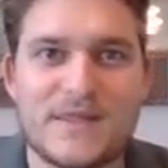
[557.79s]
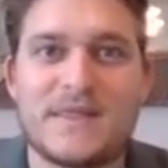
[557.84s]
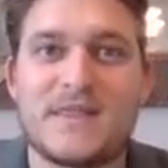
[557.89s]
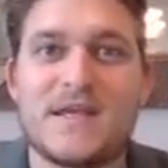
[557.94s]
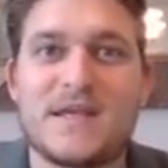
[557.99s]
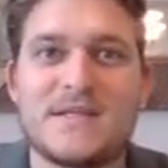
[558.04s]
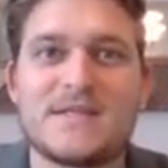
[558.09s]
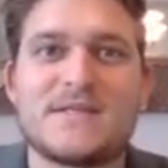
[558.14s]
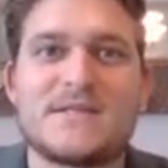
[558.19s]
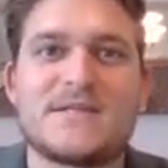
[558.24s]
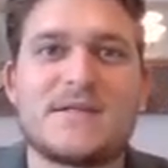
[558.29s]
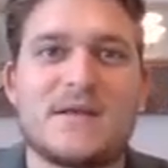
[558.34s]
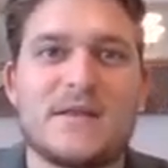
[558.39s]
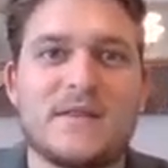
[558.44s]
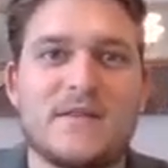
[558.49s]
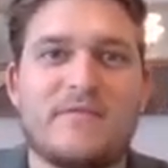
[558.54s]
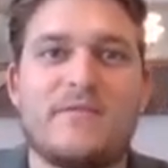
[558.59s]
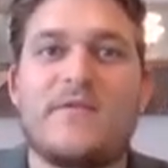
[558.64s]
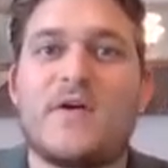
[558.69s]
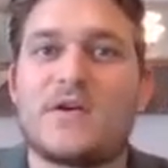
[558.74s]
things
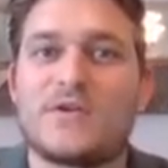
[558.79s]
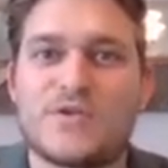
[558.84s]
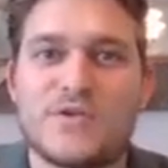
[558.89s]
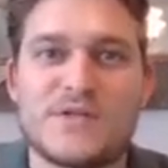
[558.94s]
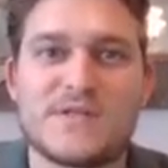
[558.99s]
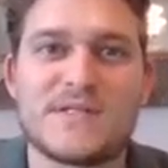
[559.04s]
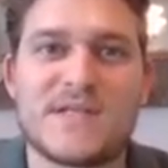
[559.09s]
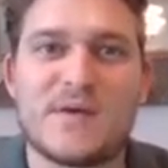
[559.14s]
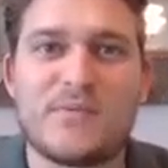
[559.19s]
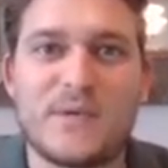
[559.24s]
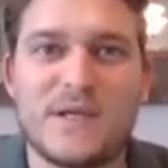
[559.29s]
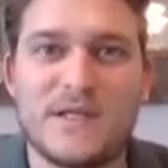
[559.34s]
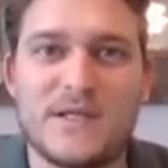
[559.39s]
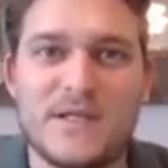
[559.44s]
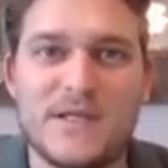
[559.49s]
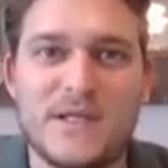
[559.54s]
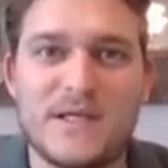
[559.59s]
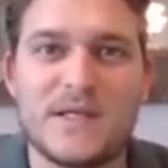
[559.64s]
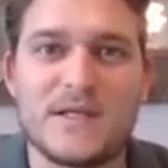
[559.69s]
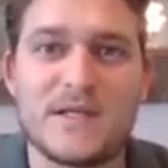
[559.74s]
and the functions that we
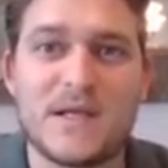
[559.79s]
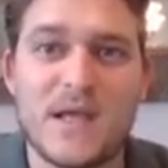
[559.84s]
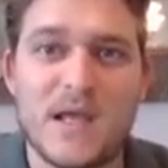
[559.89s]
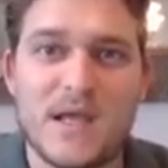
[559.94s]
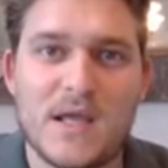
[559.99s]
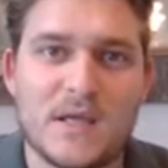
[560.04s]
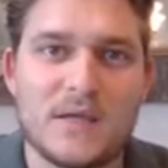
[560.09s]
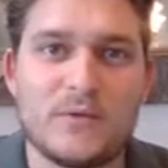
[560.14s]
need